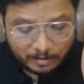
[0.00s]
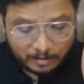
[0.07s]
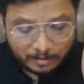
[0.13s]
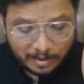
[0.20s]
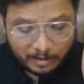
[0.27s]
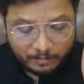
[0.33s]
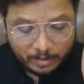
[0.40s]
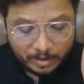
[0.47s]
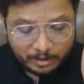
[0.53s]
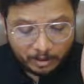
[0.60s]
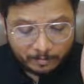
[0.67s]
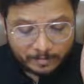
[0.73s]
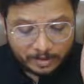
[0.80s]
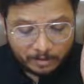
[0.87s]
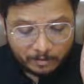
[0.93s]
Now you can
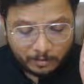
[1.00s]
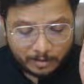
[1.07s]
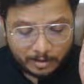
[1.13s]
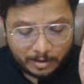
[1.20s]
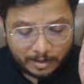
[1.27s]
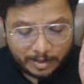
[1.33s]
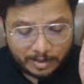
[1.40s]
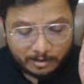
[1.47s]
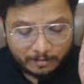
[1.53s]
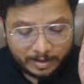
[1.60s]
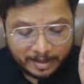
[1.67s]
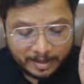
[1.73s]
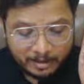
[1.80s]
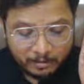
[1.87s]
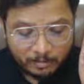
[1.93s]
observe here we
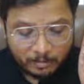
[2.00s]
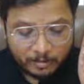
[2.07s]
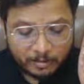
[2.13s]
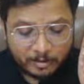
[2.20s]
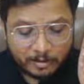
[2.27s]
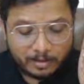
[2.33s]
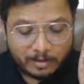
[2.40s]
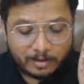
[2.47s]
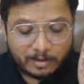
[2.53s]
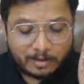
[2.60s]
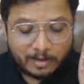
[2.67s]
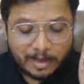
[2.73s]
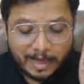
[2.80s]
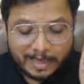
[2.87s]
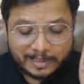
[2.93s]
have
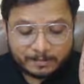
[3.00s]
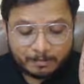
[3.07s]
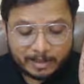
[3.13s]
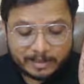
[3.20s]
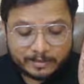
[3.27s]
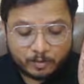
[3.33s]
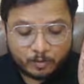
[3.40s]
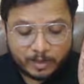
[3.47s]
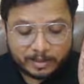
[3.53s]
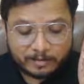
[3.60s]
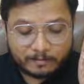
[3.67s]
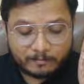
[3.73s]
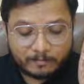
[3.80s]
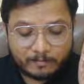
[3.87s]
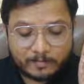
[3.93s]
s plus
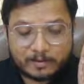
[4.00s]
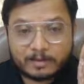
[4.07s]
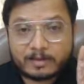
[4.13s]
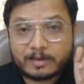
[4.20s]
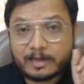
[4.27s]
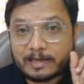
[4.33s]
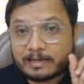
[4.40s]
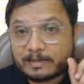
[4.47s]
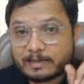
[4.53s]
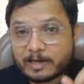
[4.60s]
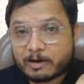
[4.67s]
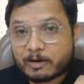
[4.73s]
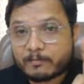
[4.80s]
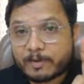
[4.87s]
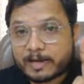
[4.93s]
1.
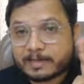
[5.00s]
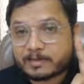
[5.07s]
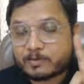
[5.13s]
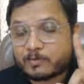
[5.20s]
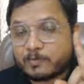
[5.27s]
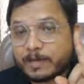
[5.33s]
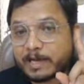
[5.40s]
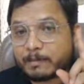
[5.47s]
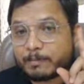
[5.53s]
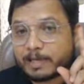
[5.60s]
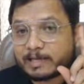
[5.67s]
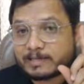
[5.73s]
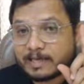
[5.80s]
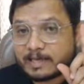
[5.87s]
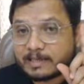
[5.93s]
Instead of s, we are
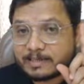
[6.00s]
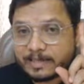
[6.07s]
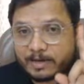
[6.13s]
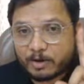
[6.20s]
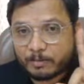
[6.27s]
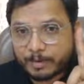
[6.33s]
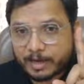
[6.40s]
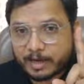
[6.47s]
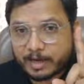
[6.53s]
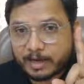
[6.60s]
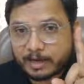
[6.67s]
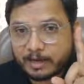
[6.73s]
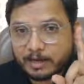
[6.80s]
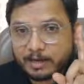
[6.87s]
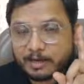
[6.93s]
placing j omega.
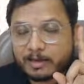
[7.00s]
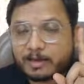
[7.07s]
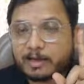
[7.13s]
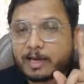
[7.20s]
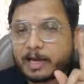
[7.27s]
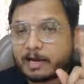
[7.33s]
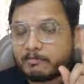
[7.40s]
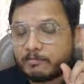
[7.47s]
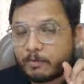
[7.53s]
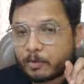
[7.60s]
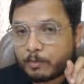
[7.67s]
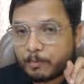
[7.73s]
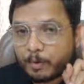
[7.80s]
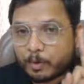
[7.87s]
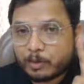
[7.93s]
And
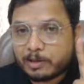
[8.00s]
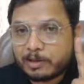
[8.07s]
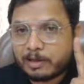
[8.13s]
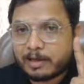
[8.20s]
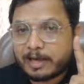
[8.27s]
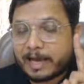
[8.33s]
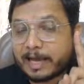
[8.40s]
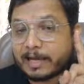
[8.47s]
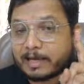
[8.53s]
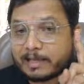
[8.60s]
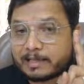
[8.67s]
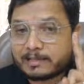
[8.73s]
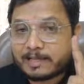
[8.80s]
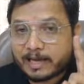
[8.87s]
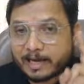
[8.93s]
for pole, angle
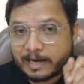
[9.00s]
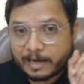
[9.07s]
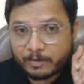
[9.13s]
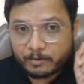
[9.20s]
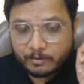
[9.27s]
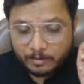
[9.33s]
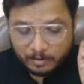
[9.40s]
is negative.